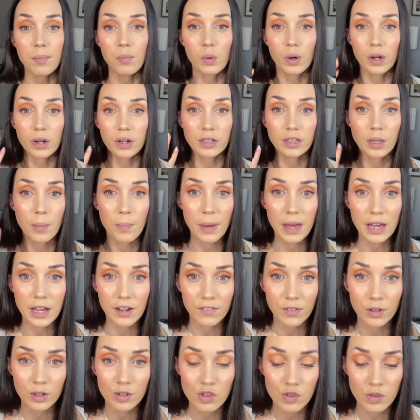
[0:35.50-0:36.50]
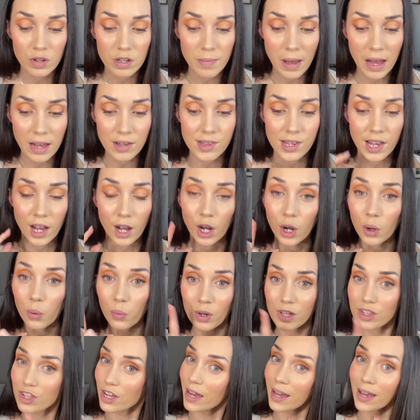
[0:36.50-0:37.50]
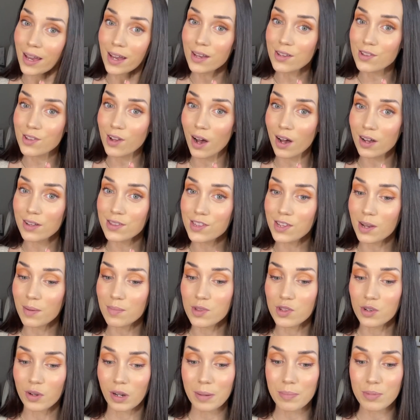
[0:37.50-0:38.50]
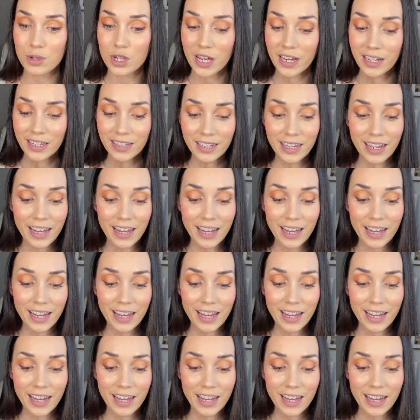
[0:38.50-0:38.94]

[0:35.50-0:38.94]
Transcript: wearing the BAQE mascara, which is on subscription.